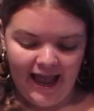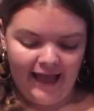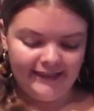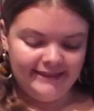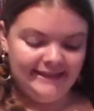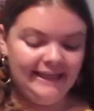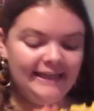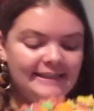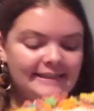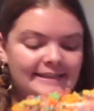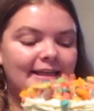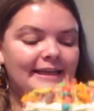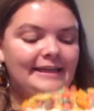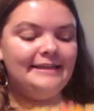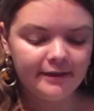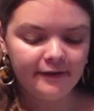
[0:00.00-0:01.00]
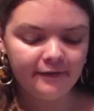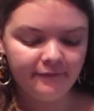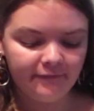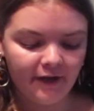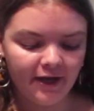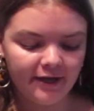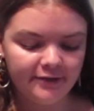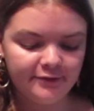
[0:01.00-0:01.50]
And this is the
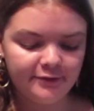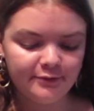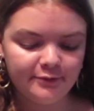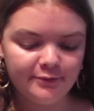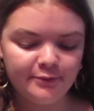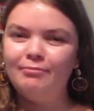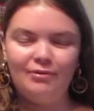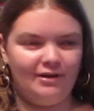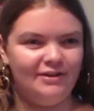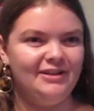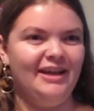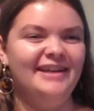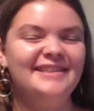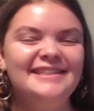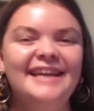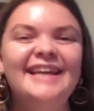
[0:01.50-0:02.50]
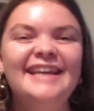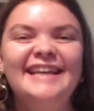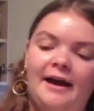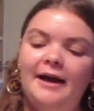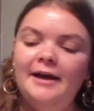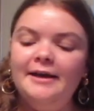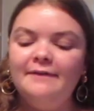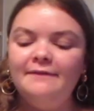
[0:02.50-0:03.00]
final product.
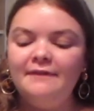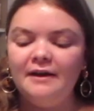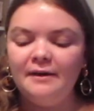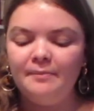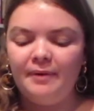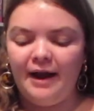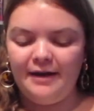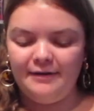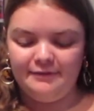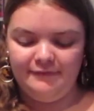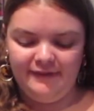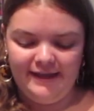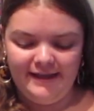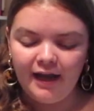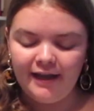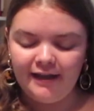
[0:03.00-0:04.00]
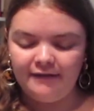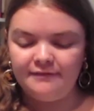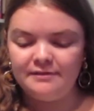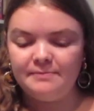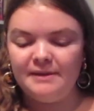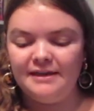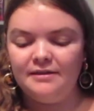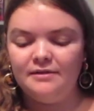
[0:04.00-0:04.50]
I am very proud of it. I have
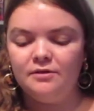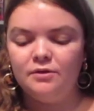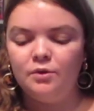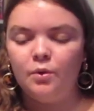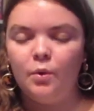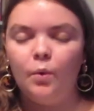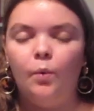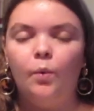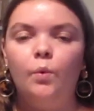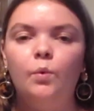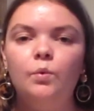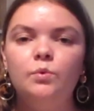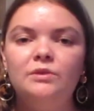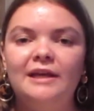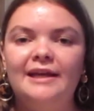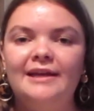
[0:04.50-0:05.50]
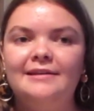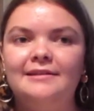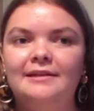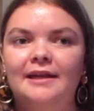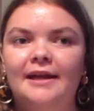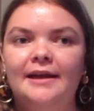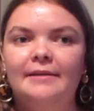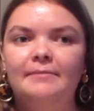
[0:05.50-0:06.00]
spent all day
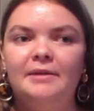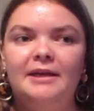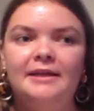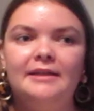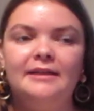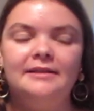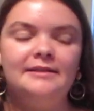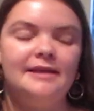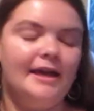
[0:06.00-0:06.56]
today making this